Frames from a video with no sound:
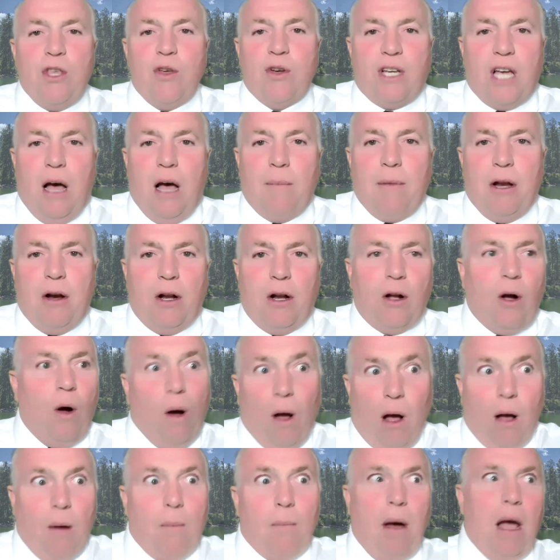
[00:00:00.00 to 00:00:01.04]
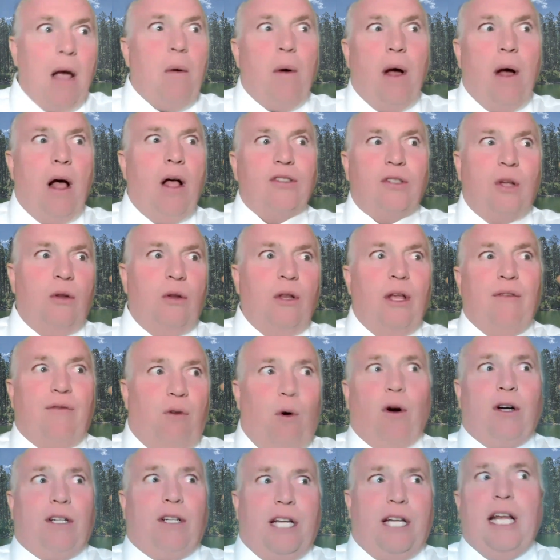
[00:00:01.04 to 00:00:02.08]
you come here and go, my well's only
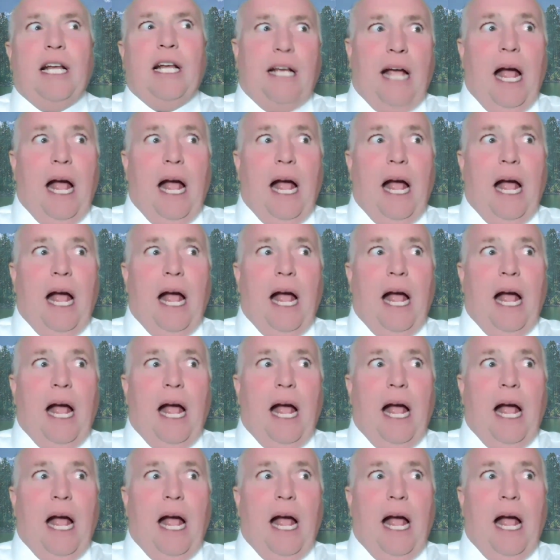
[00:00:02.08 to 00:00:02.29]
14